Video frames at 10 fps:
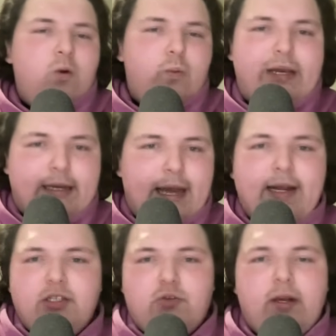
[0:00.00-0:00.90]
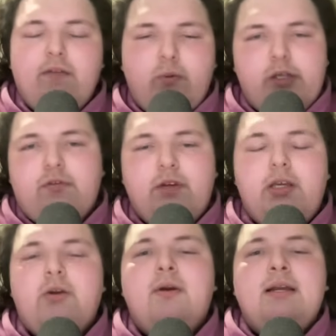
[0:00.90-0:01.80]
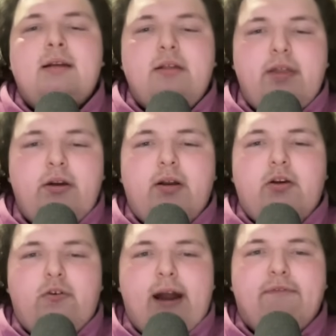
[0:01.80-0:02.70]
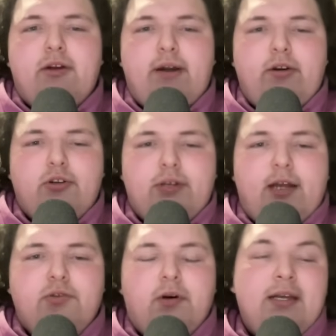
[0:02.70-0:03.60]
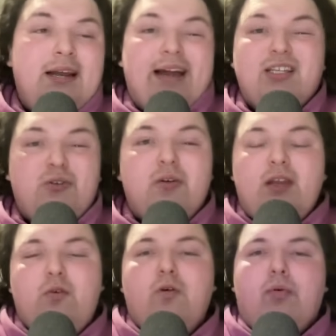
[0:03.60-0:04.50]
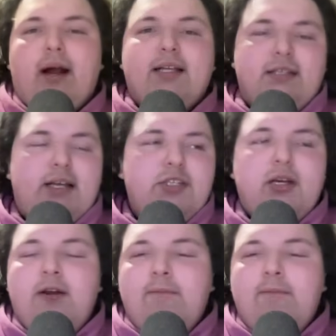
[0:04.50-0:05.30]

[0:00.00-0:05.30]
weeknights, whatever works for you, they're going to craft it around your schedule. And it's a really cool process.